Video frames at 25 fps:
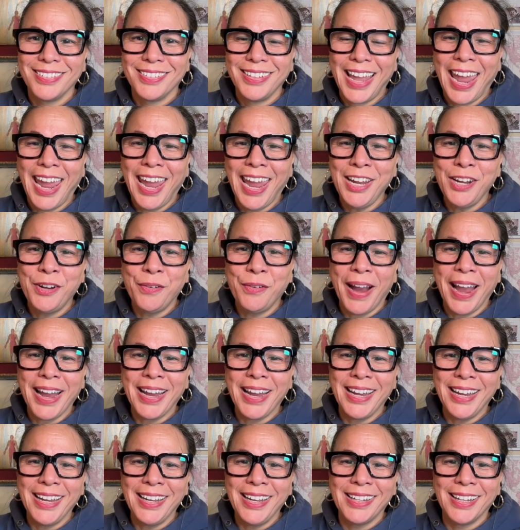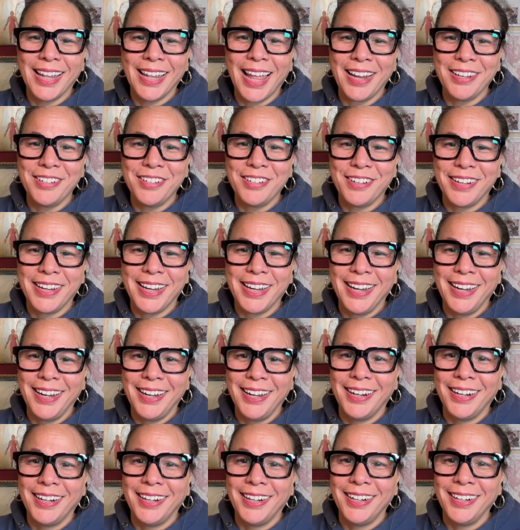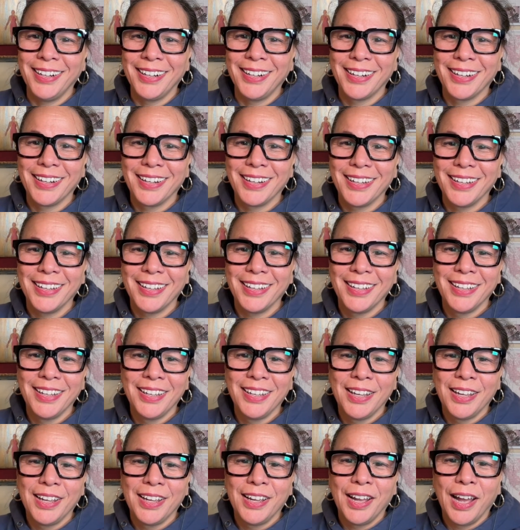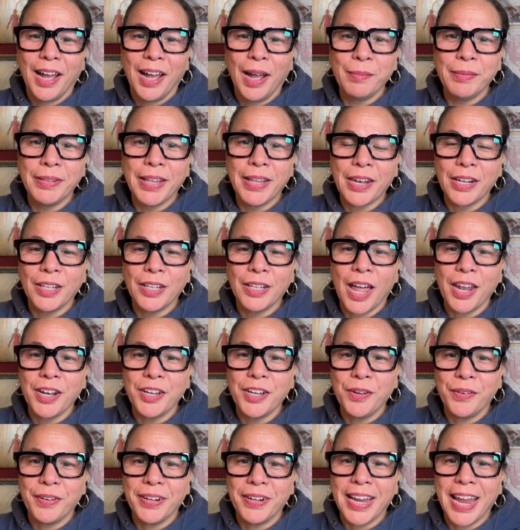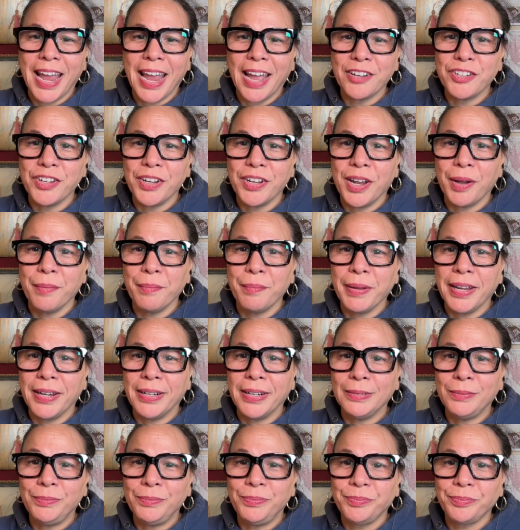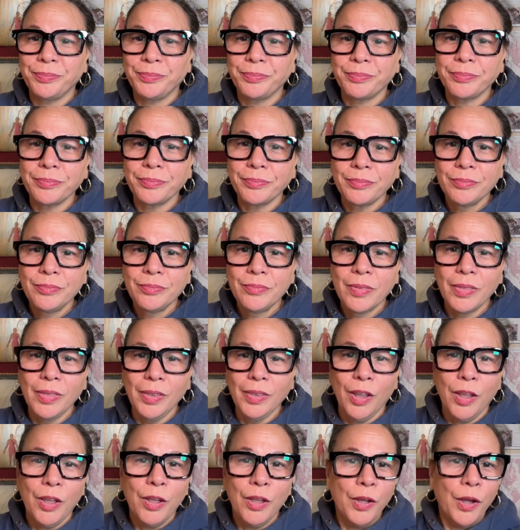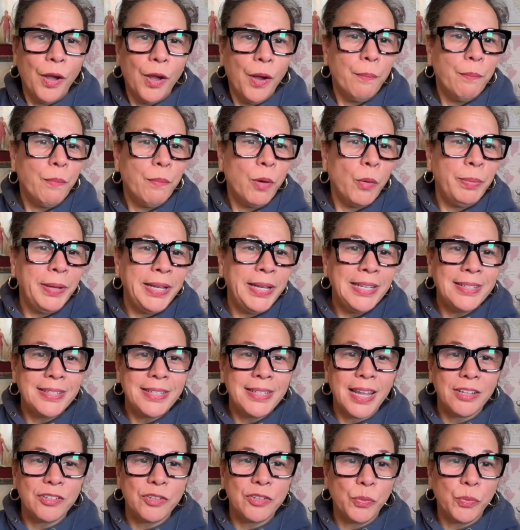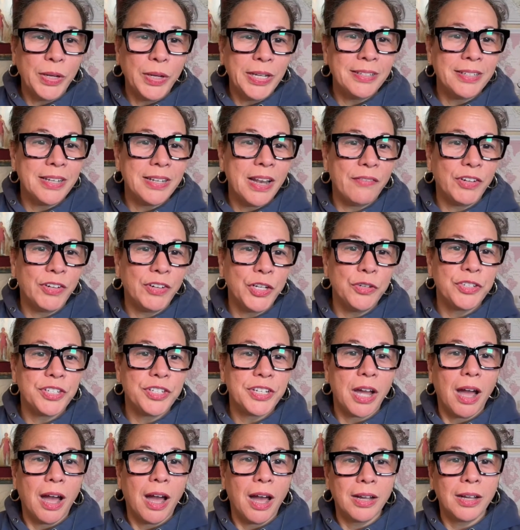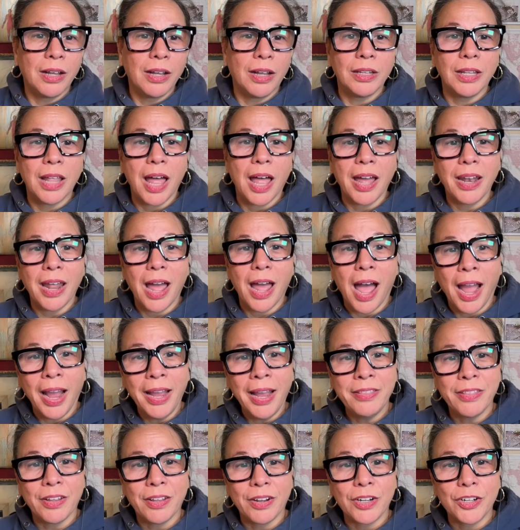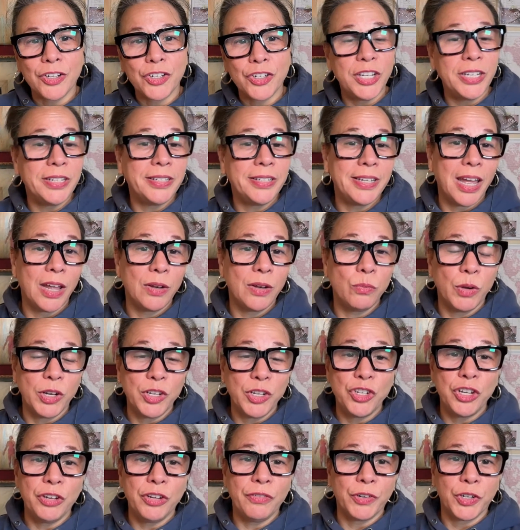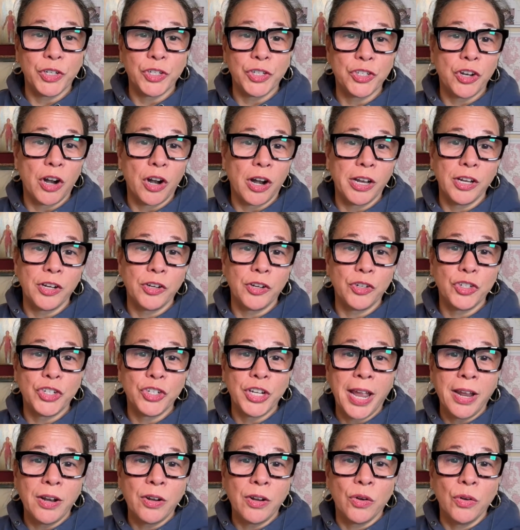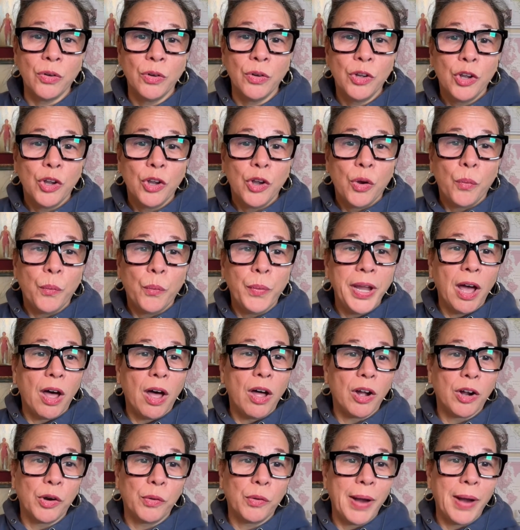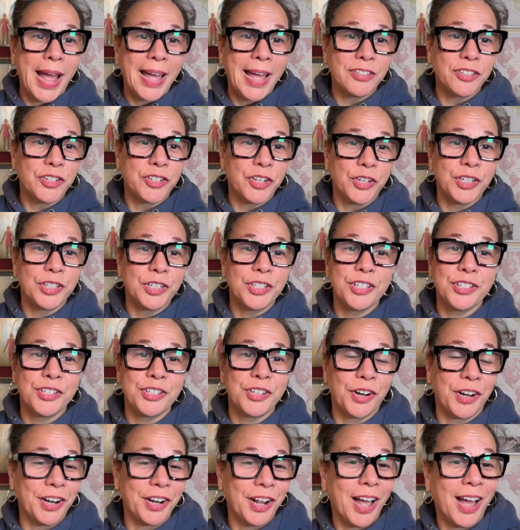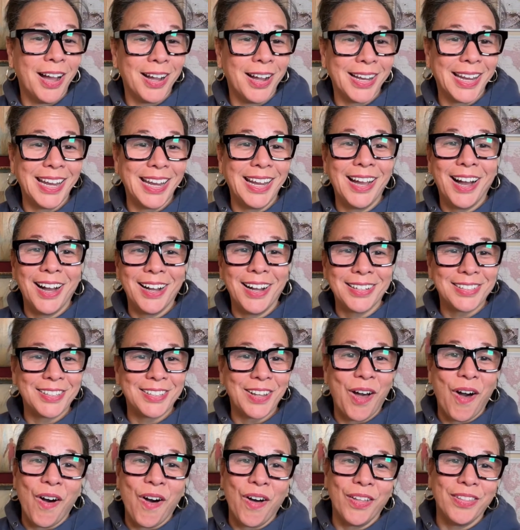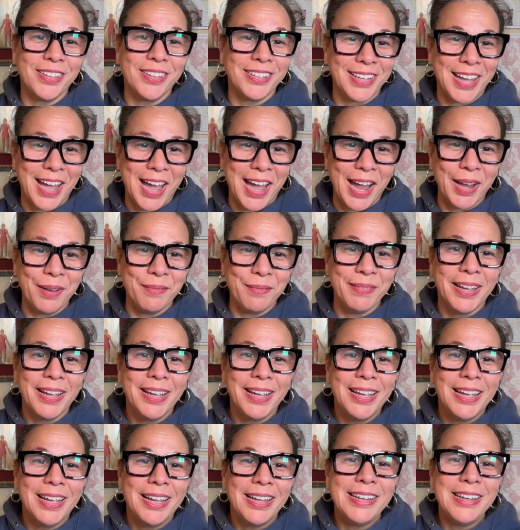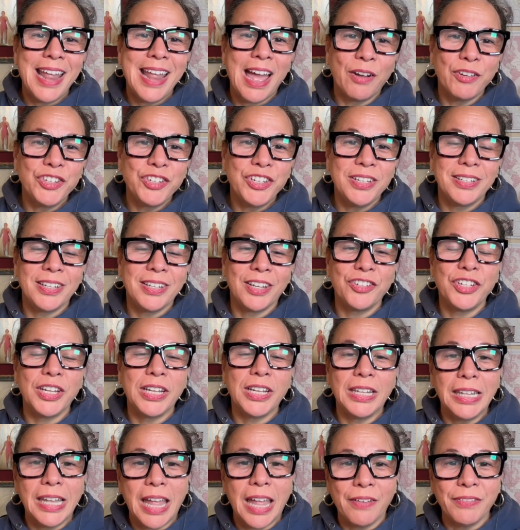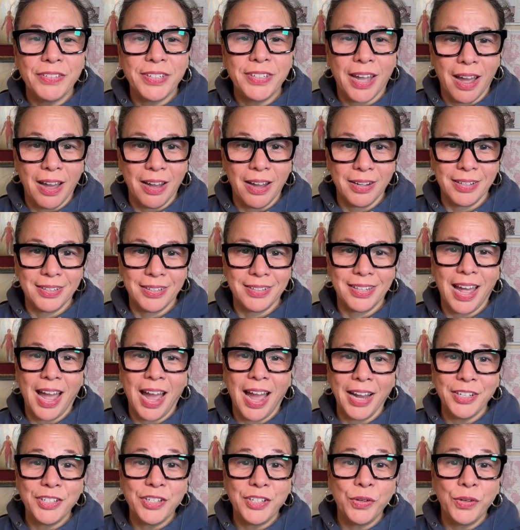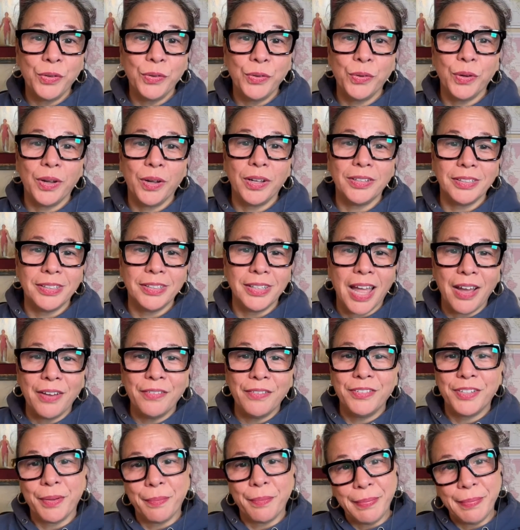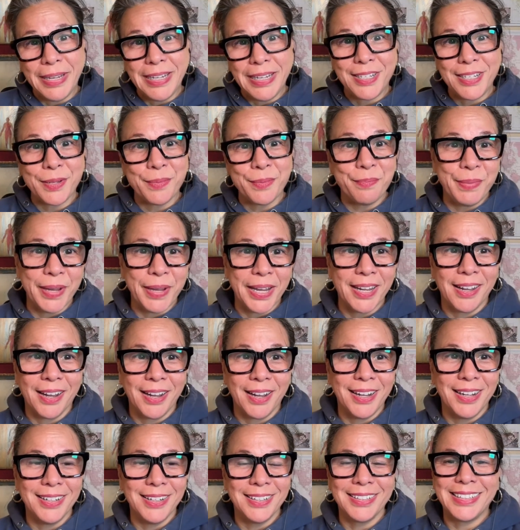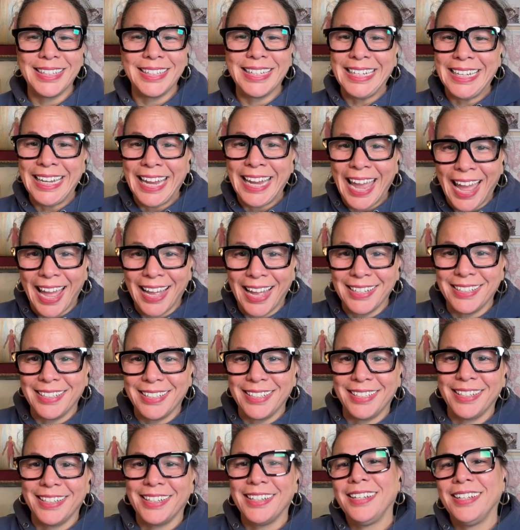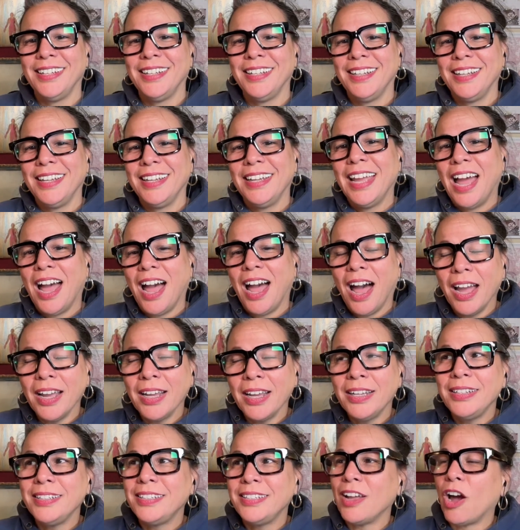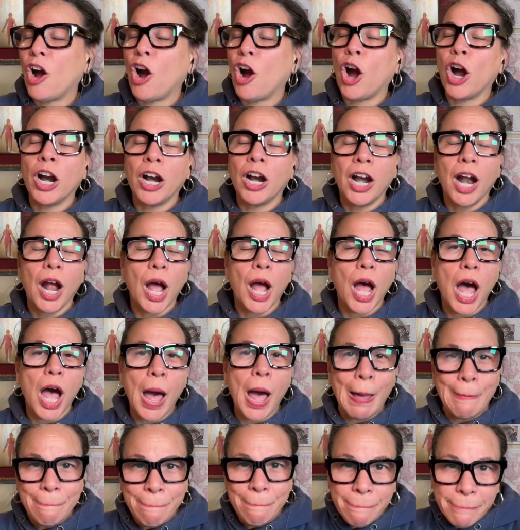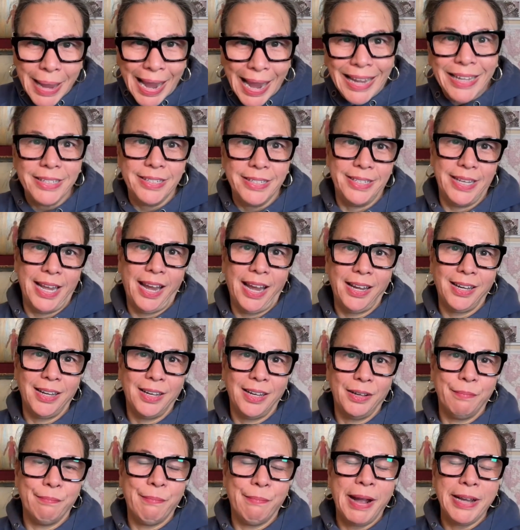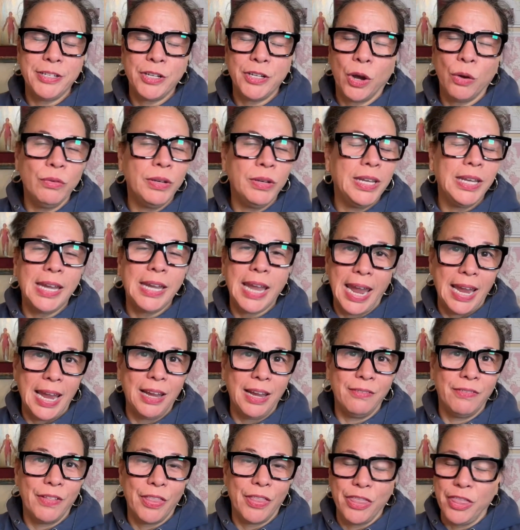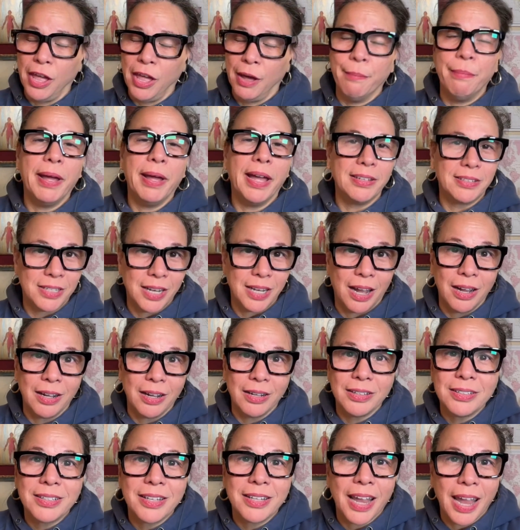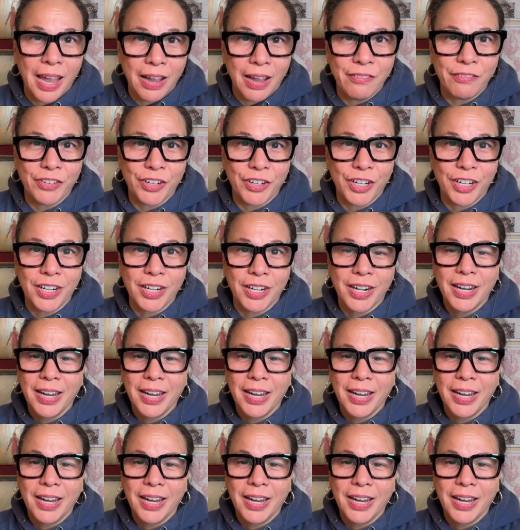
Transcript: Hey, Greggy, glad you're here. I'm glad a lot of you are catching up here. Bobit says Reese never used to hug a lot either. She said when she first started her channel, we all harassed her to start hugging hugs all the time. Now she says she loves hugs. I too loves me some big hugs. Yes. Hugs are amazing. My Tony gave the best hugs ever.